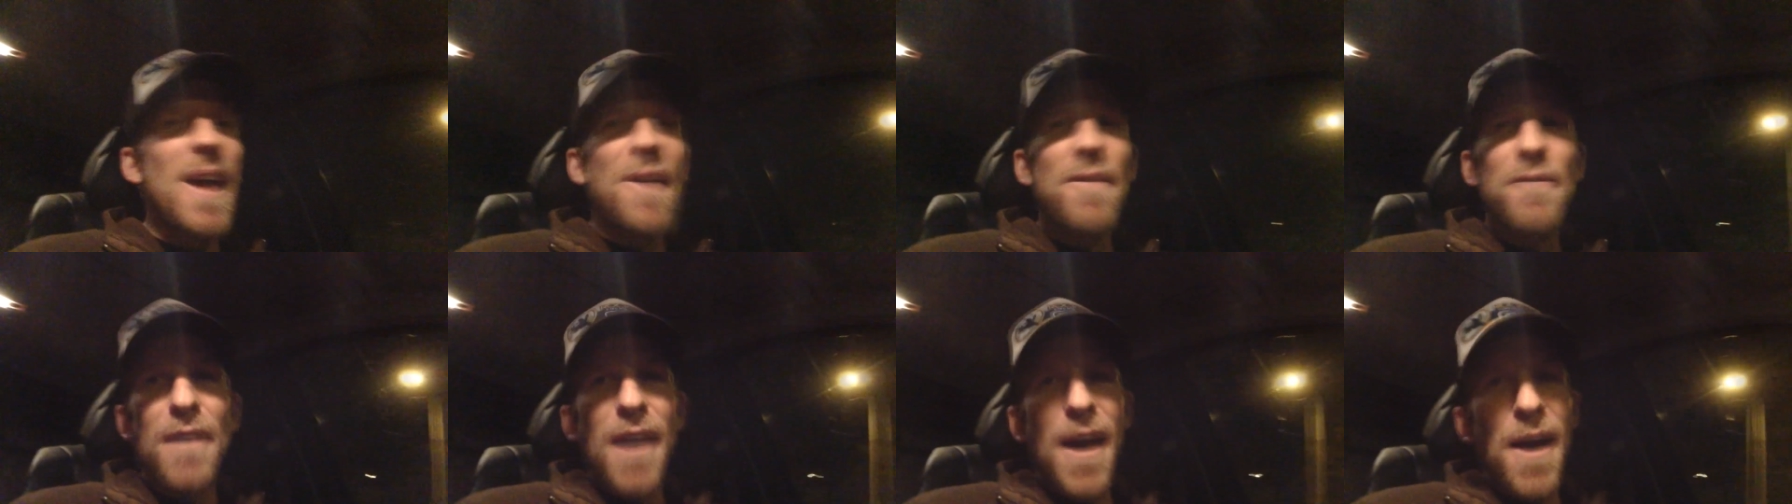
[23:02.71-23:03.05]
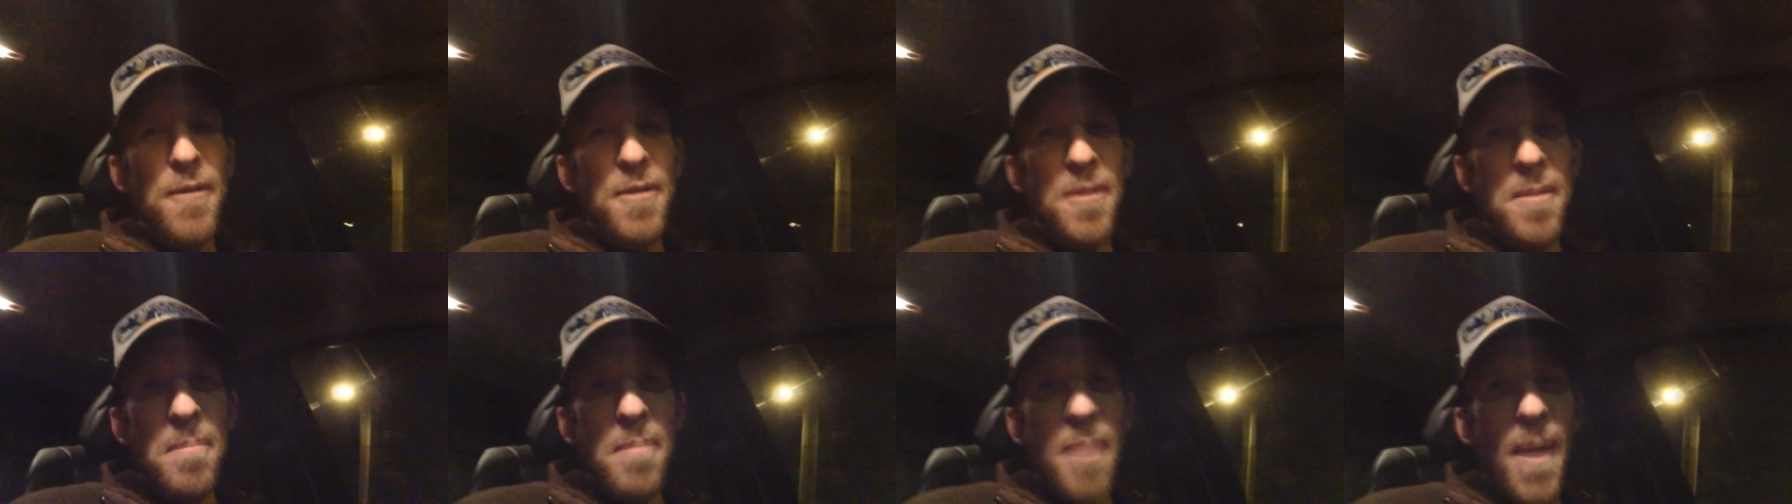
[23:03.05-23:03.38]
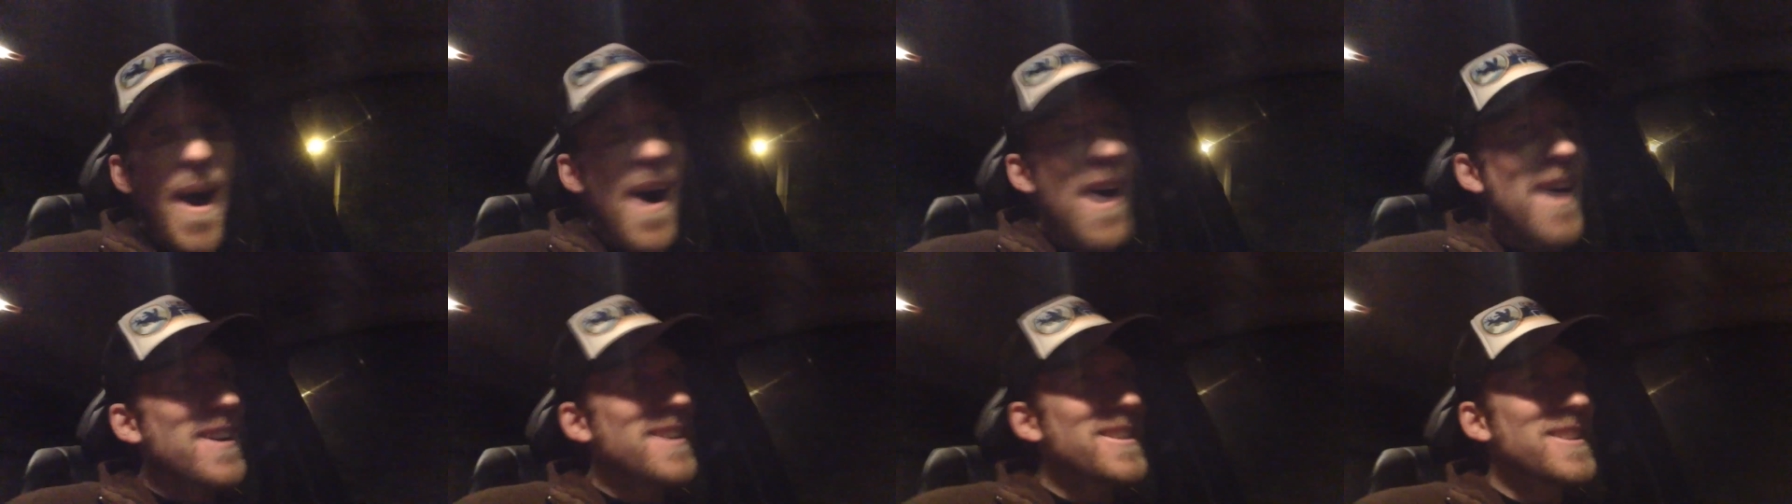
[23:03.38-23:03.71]
I found the
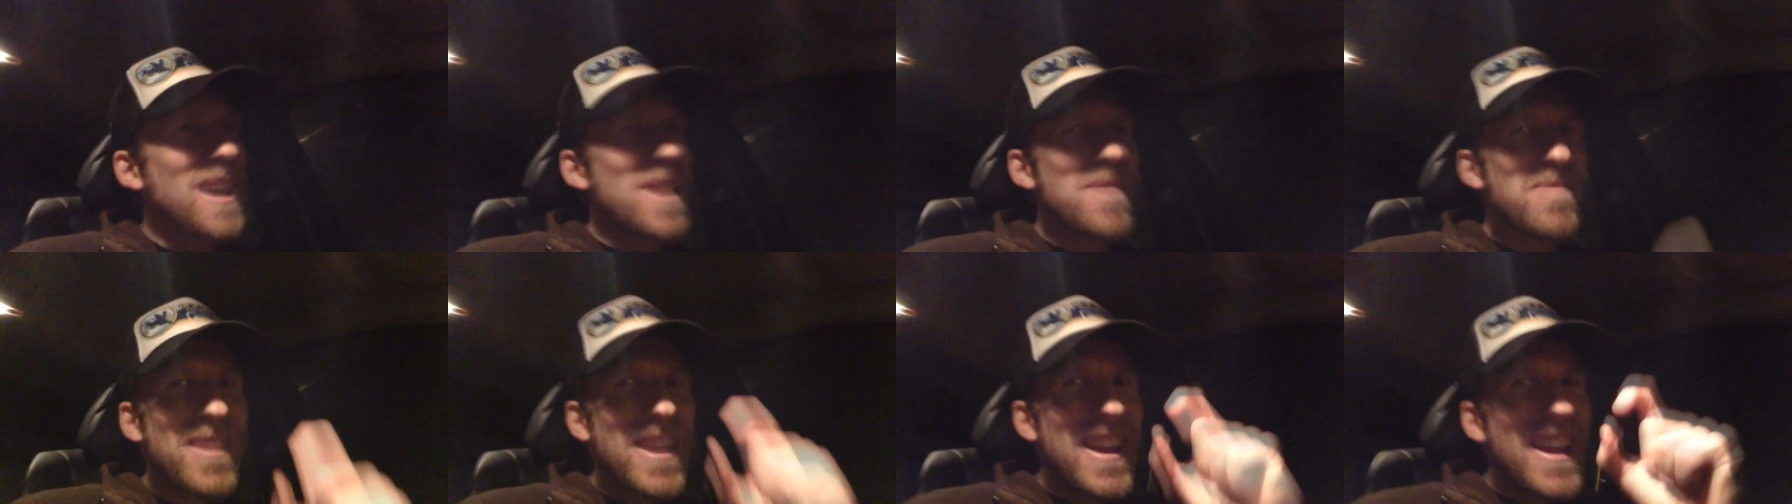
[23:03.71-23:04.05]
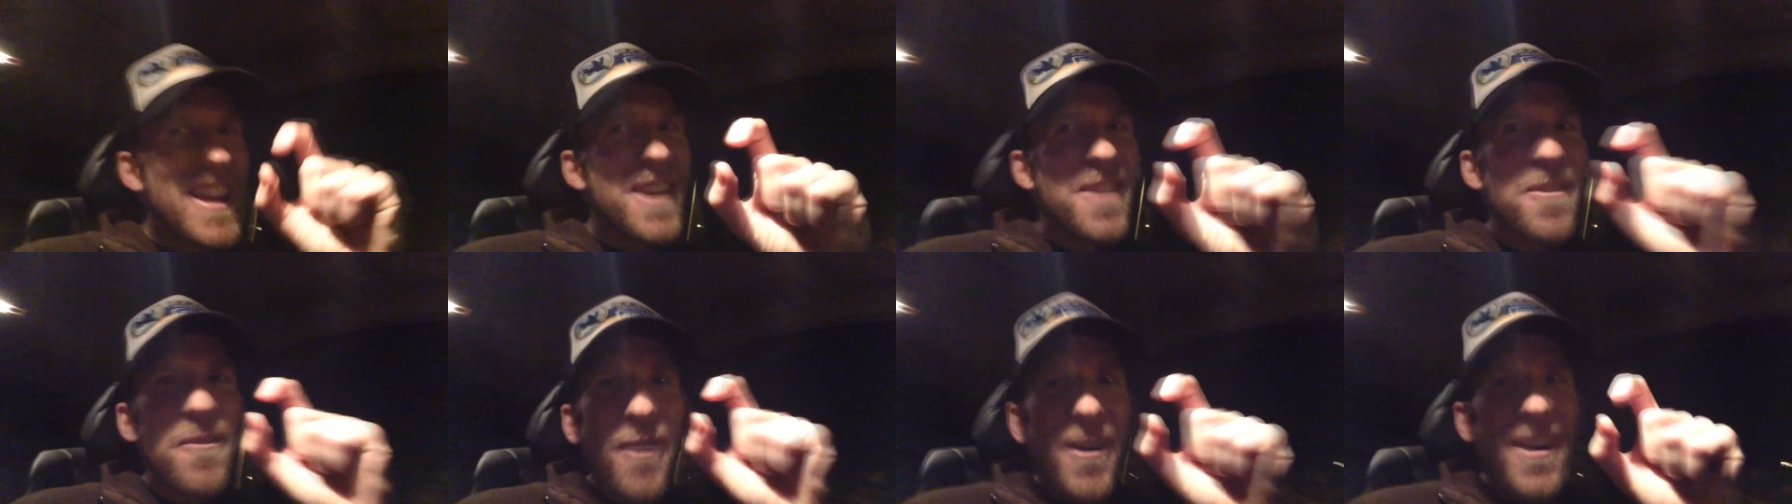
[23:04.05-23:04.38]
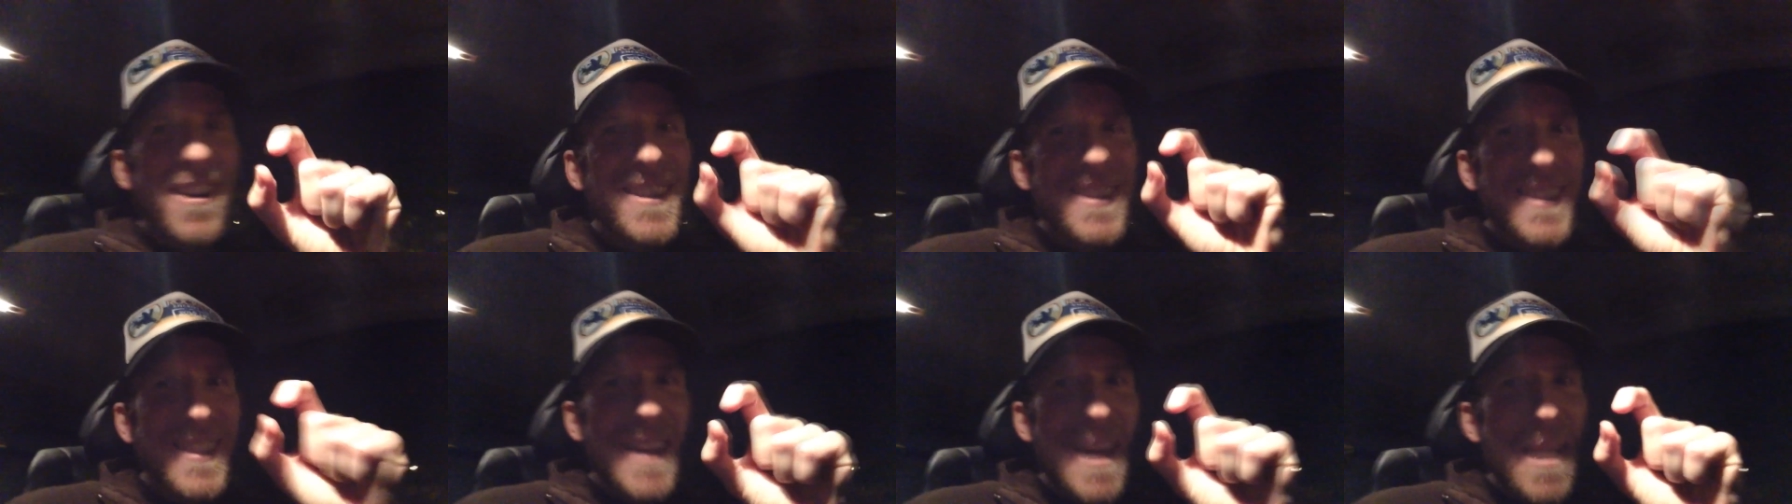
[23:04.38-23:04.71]
box. I'm getting
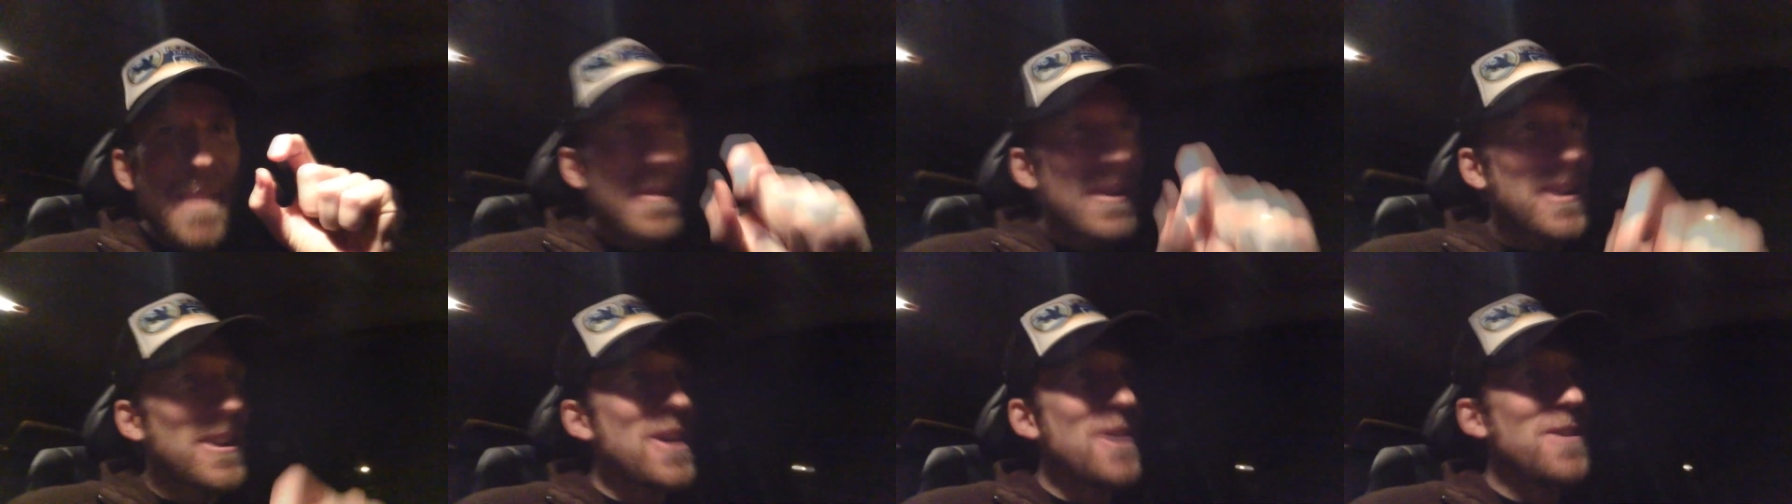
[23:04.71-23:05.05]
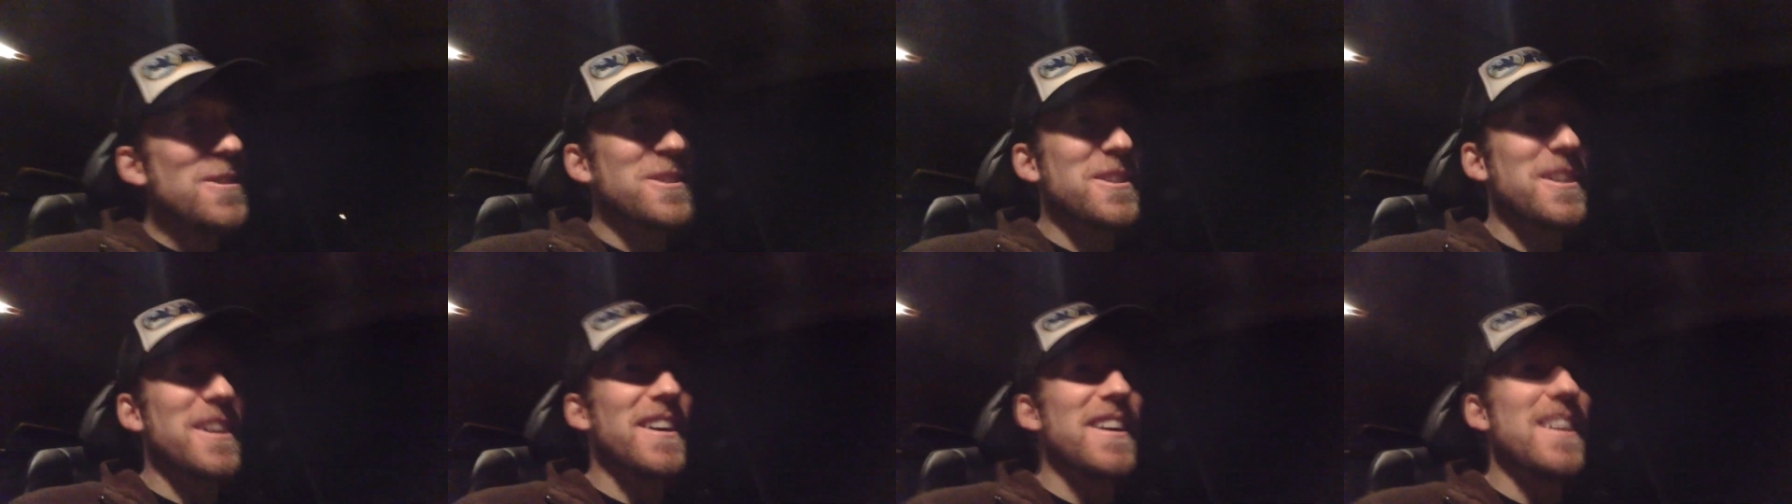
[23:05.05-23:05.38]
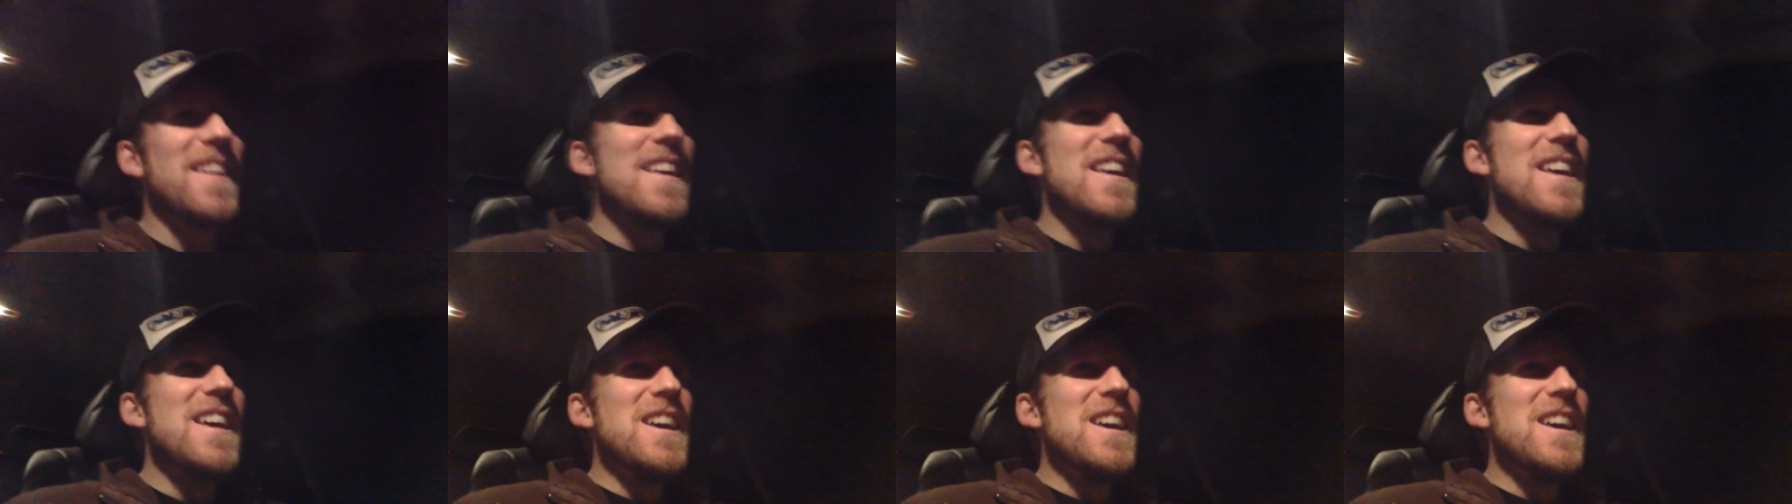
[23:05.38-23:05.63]
one step closer.